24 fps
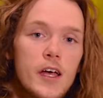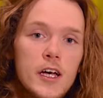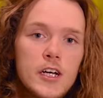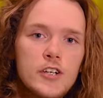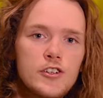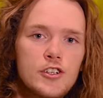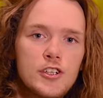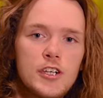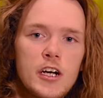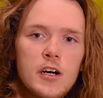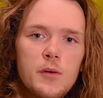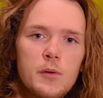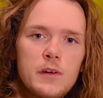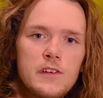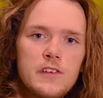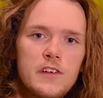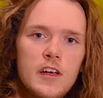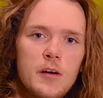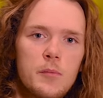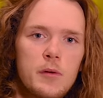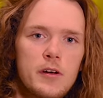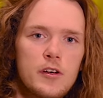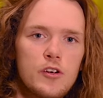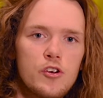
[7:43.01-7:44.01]
share with
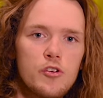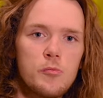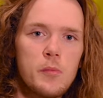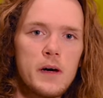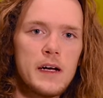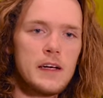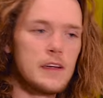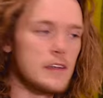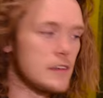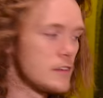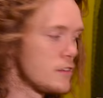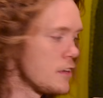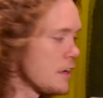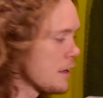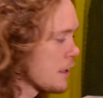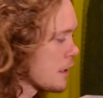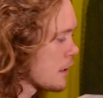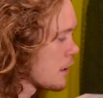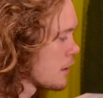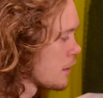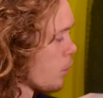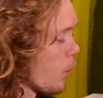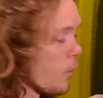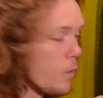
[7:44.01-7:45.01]
someone who might
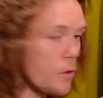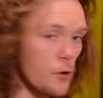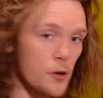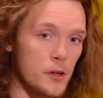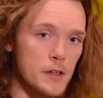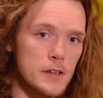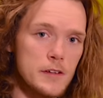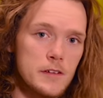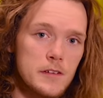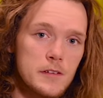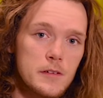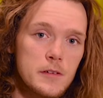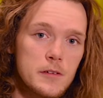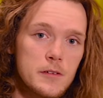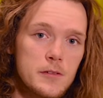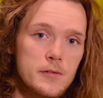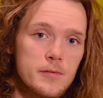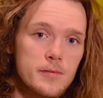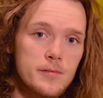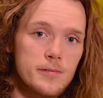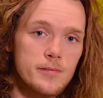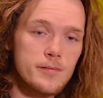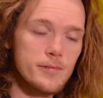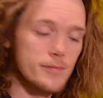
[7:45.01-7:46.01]
dig Polaroids.
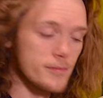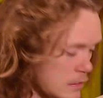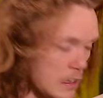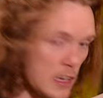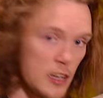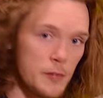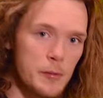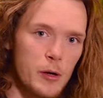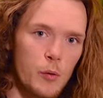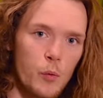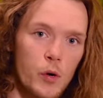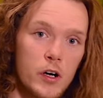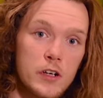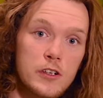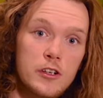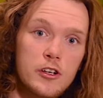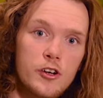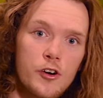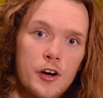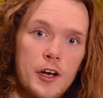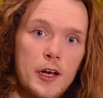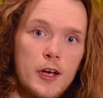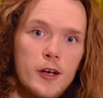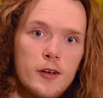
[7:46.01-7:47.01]
Tell them it worked
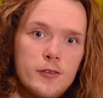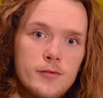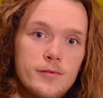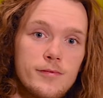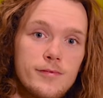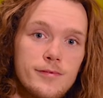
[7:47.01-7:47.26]
great.